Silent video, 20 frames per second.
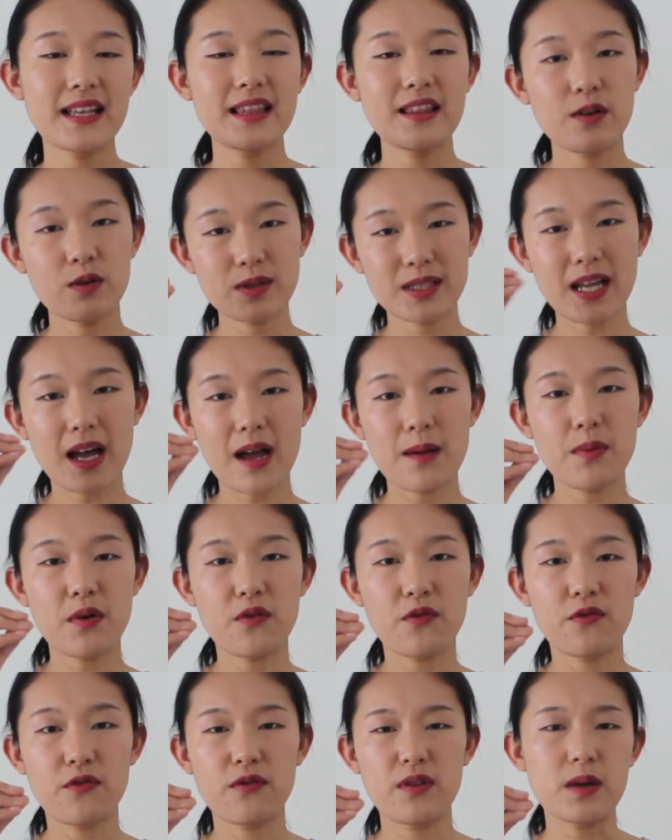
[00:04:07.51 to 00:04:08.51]
those type
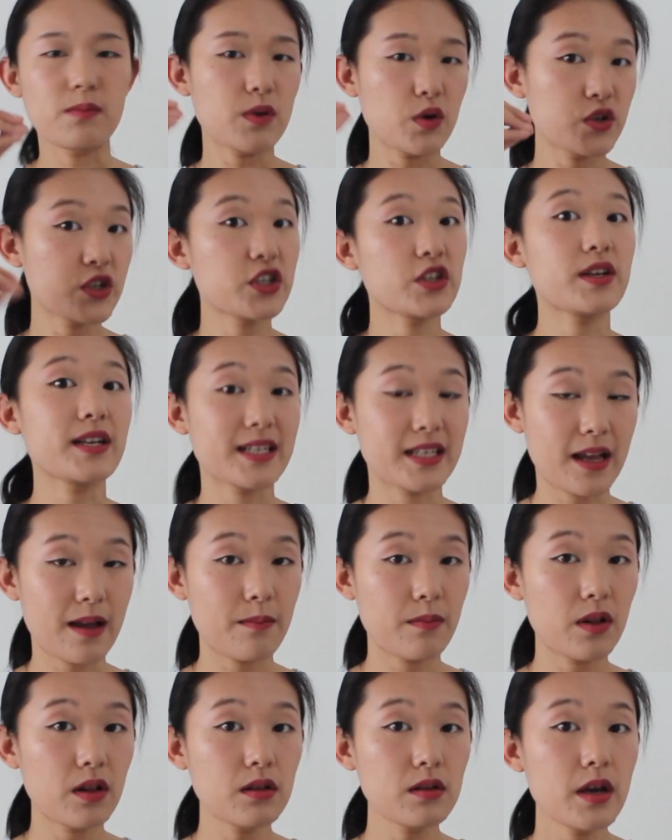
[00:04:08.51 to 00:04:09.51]
of emotional
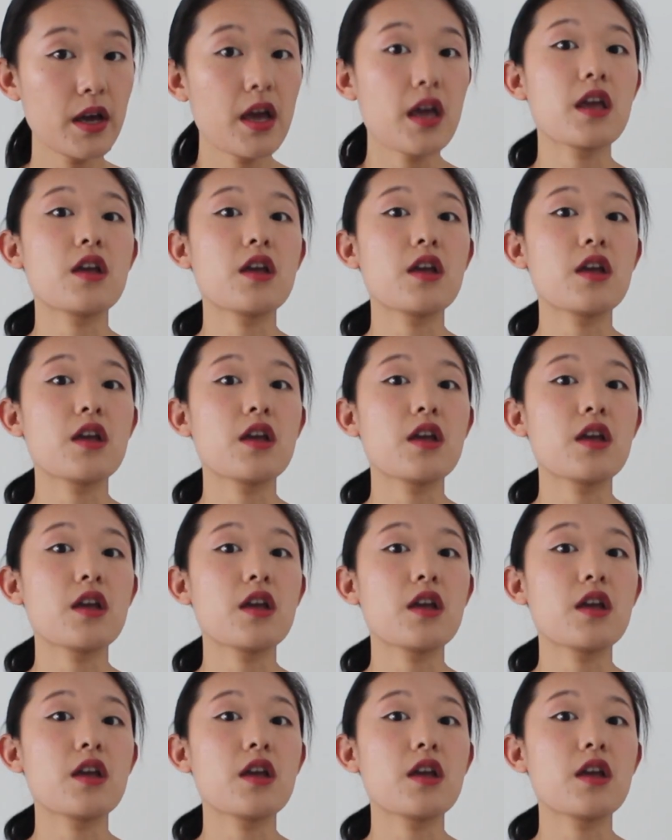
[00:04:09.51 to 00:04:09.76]
example,